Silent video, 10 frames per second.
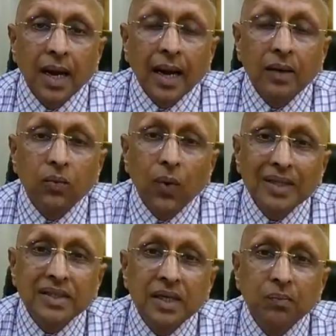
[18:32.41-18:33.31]
And
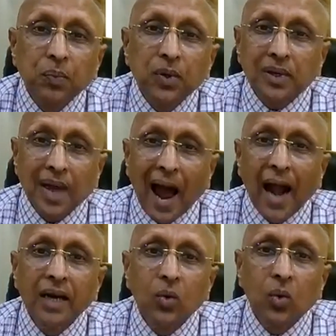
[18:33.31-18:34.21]
once he put
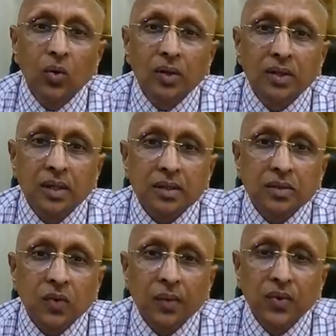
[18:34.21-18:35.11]
hand over the
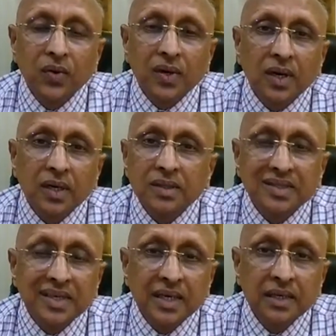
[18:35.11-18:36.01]
Swami
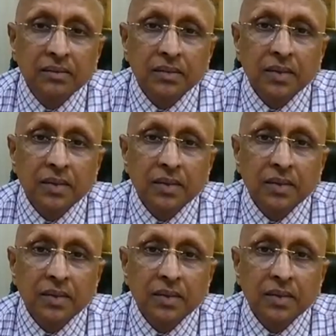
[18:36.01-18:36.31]
Vivekananda's head,